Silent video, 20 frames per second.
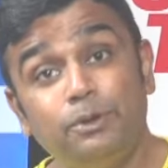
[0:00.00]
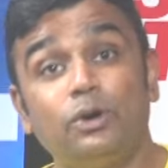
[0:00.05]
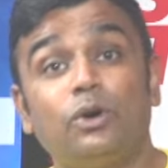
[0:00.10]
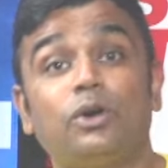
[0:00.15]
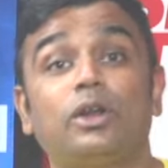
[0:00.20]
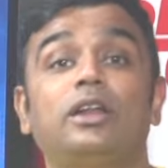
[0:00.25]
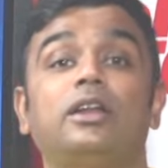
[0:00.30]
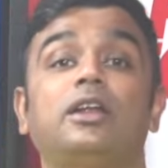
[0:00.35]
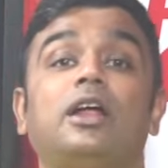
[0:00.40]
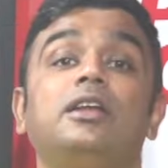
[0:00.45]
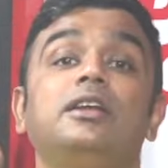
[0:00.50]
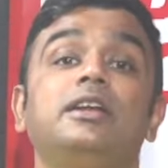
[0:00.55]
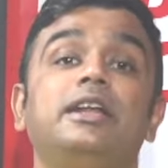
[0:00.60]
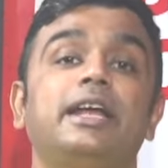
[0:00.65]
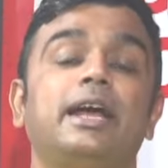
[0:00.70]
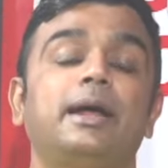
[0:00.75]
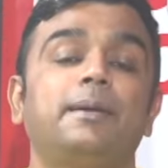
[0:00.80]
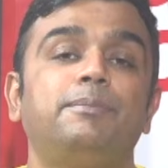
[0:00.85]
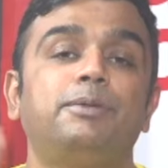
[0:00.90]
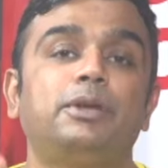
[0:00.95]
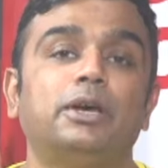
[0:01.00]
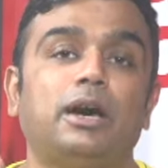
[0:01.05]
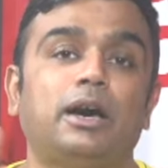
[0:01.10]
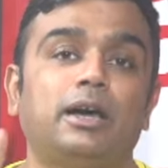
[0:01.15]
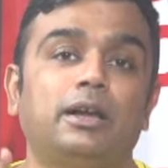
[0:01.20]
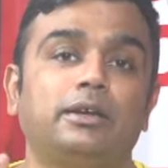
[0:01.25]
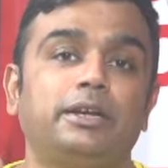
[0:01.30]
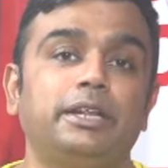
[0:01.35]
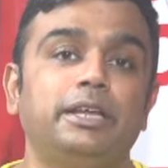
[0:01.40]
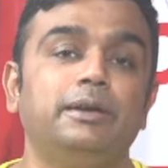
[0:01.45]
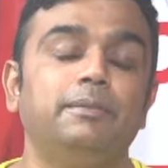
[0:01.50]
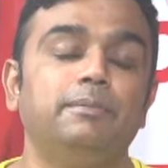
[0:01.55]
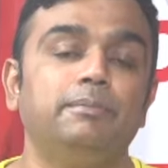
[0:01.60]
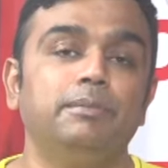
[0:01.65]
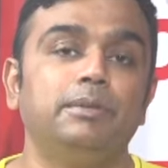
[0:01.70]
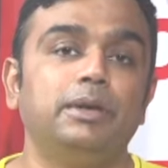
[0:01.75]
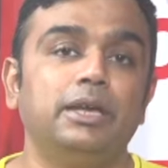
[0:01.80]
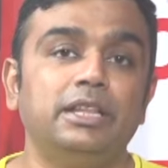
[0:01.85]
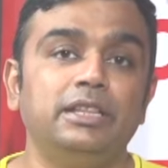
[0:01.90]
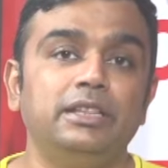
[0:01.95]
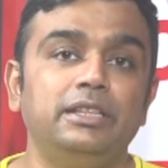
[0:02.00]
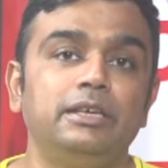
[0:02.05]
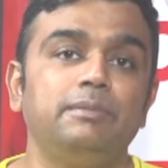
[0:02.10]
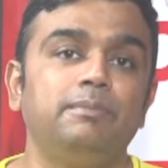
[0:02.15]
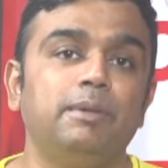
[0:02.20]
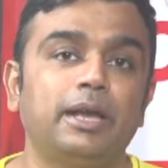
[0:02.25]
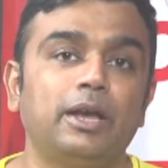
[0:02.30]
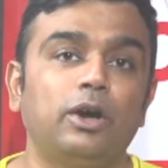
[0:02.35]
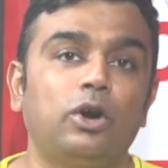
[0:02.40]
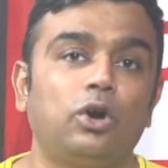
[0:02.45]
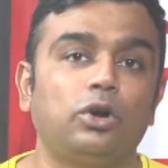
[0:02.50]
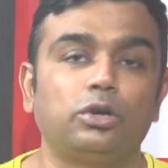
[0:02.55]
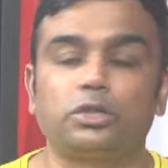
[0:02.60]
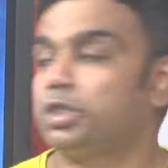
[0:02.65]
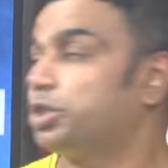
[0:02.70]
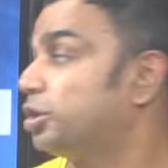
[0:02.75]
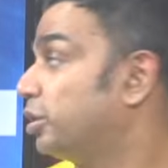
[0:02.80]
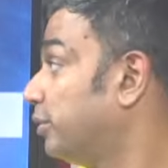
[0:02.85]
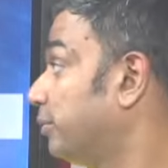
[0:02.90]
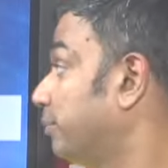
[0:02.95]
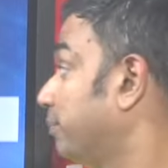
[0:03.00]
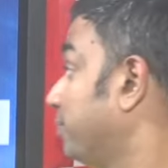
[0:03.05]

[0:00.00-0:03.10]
or an uncapped RTM in the mega auction.